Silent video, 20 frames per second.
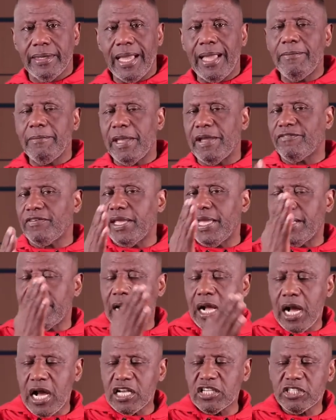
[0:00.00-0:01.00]
I'm at
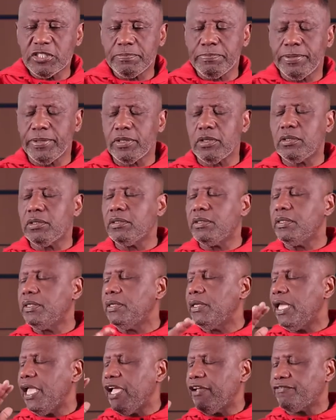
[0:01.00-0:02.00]
hospital
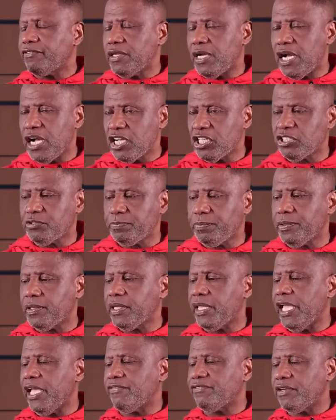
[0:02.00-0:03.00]
after
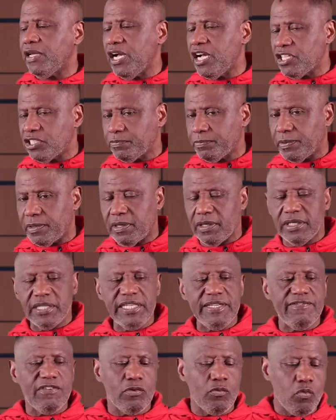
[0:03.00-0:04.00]
hospital after hospital,
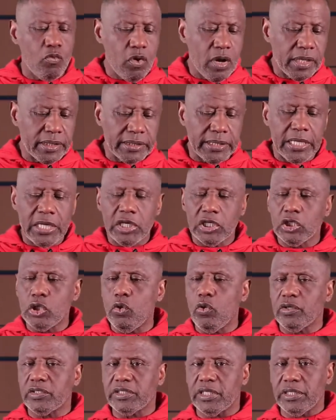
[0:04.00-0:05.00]
leaving one,
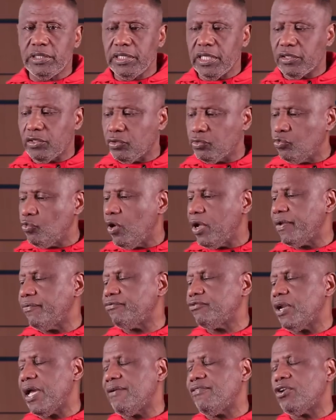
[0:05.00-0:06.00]
going to another,
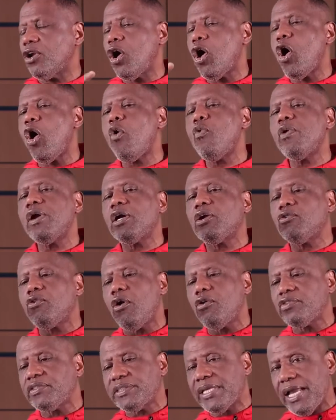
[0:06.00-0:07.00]
driving all the way
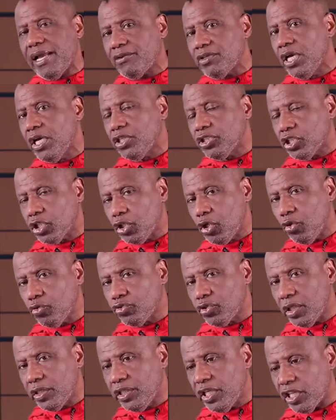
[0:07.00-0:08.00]
across town to
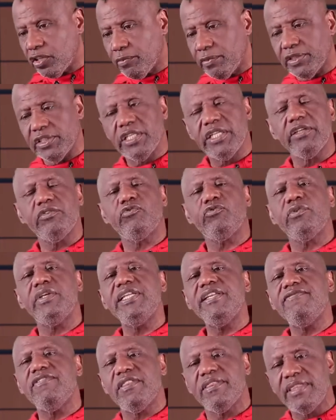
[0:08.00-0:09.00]
go to another one, then
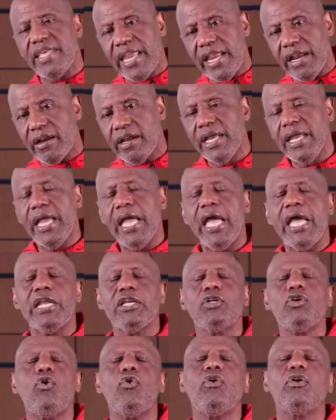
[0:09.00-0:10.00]
leaving there
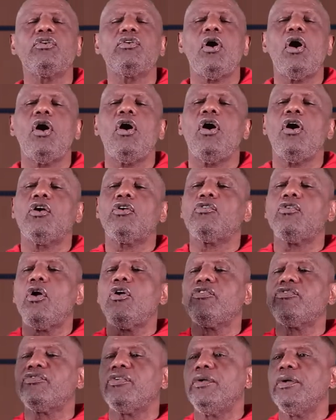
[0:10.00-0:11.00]
and going
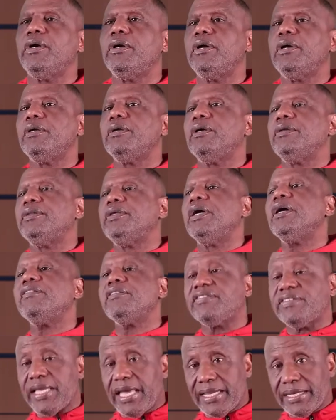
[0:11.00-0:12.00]
across the
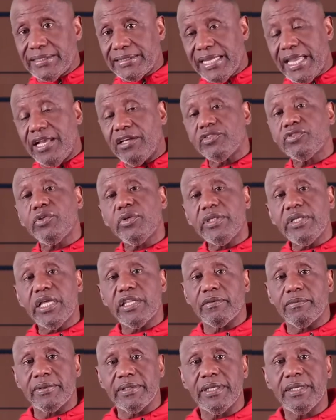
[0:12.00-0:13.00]
other side of town to
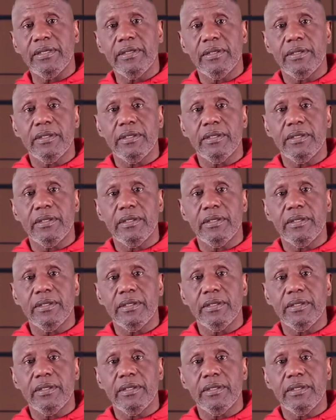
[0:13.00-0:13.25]
another one